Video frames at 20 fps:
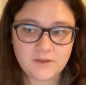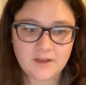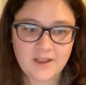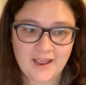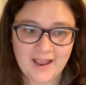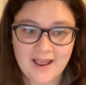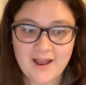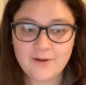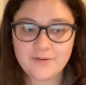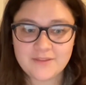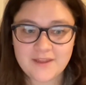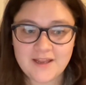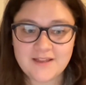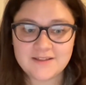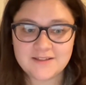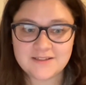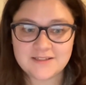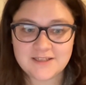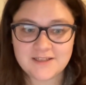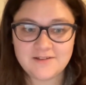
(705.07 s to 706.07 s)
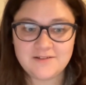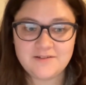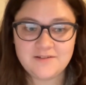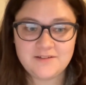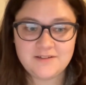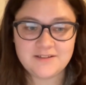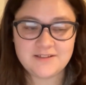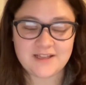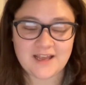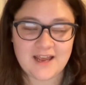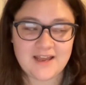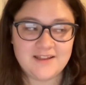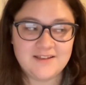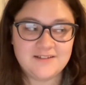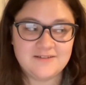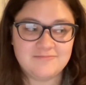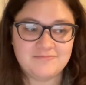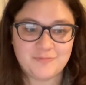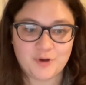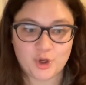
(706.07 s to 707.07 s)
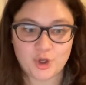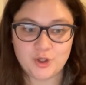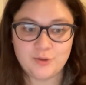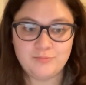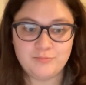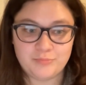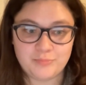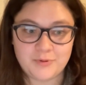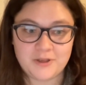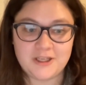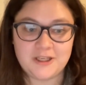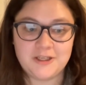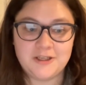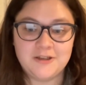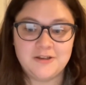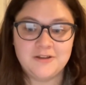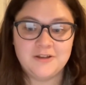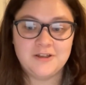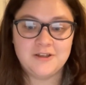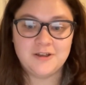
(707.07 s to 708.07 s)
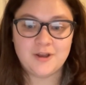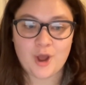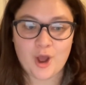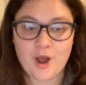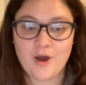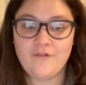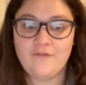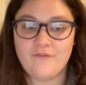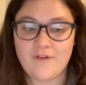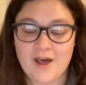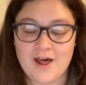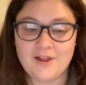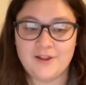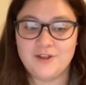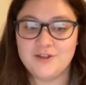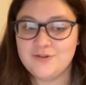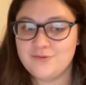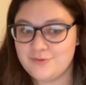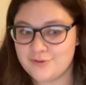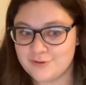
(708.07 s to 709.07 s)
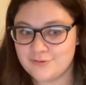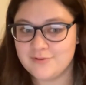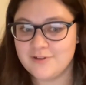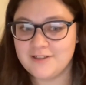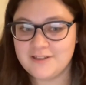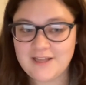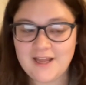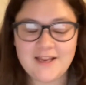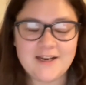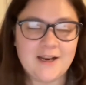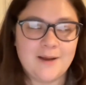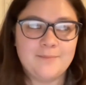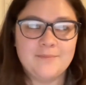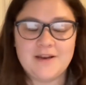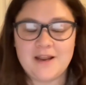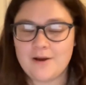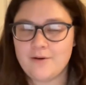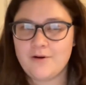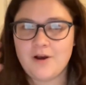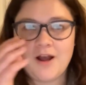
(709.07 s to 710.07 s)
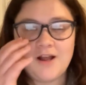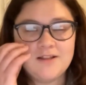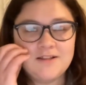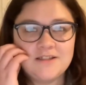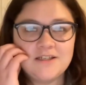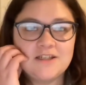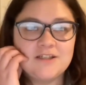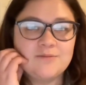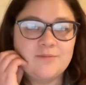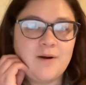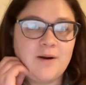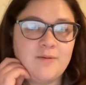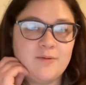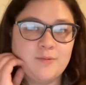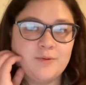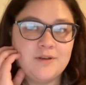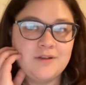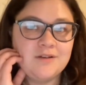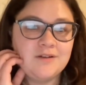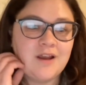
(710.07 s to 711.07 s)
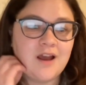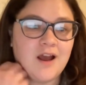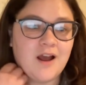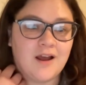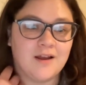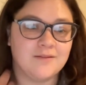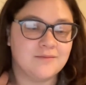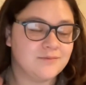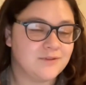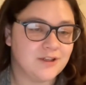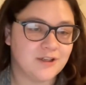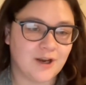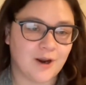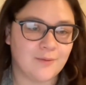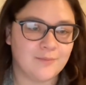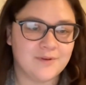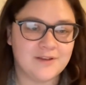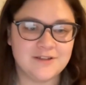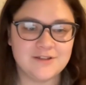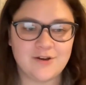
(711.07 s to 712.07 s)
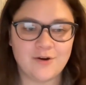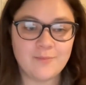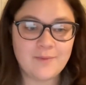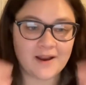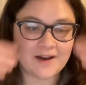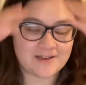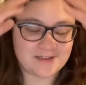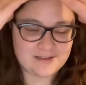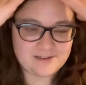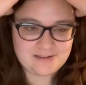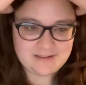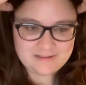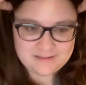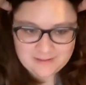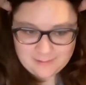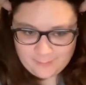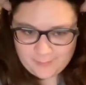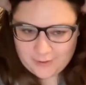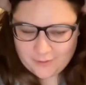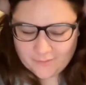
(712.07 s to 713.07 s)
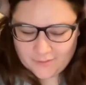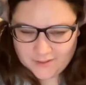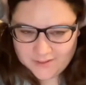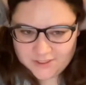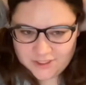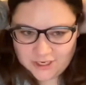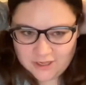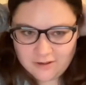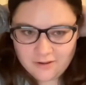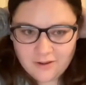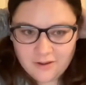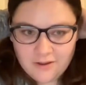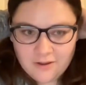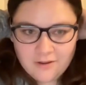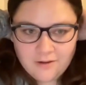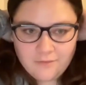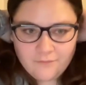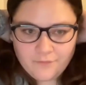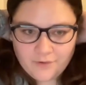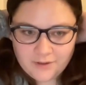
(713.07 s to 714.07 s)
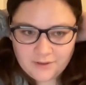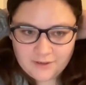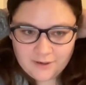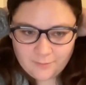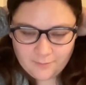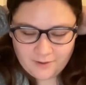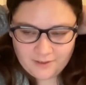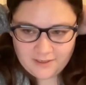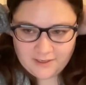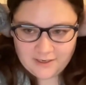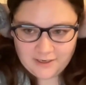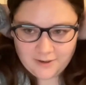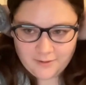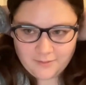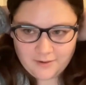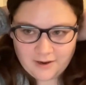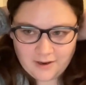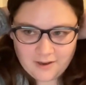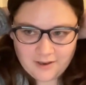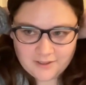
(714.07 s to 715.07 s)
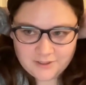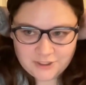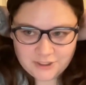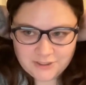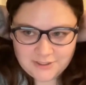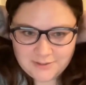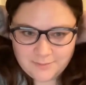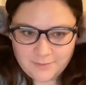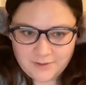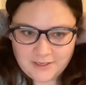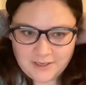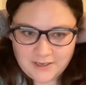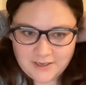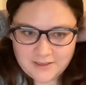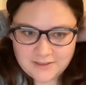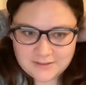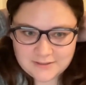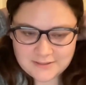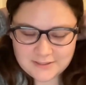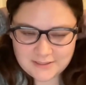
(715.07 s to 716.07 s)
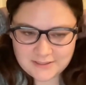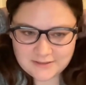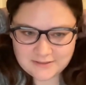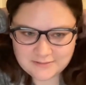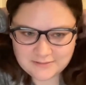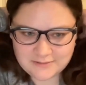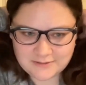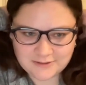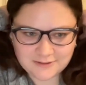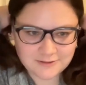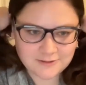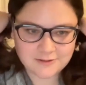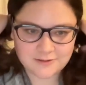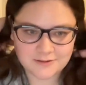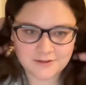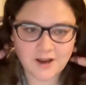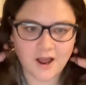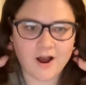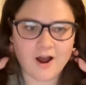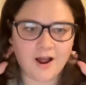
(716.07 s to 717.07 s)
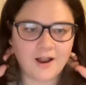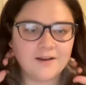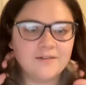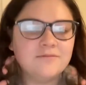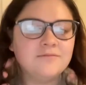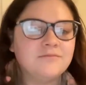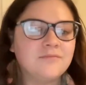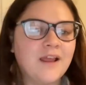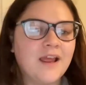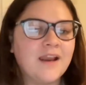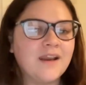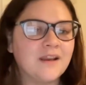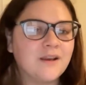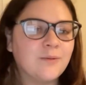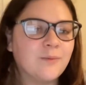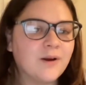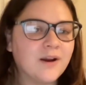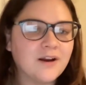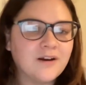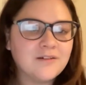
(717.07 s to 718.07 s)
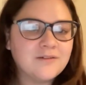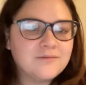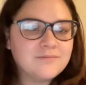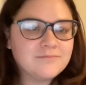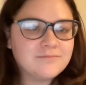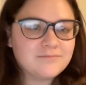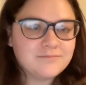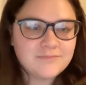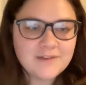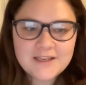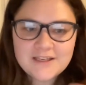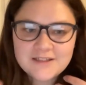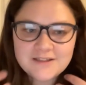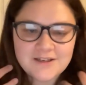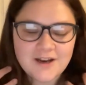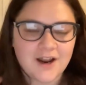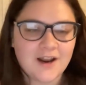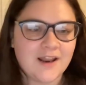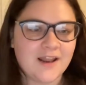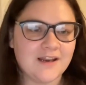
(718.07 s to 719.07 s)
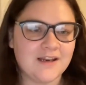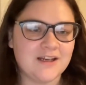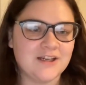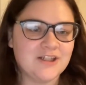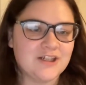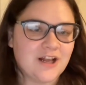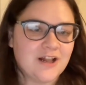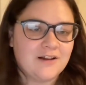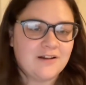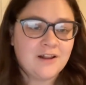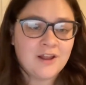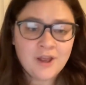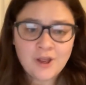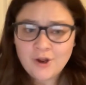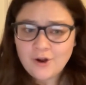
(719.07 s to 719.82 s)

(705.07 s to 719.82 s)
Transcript: how that skill set could be of value to the lineup. Now, Honzek is probably, uh, you know, he's going back to the WHL for a little bit here uh, just because he's not anywhere. He is not NHL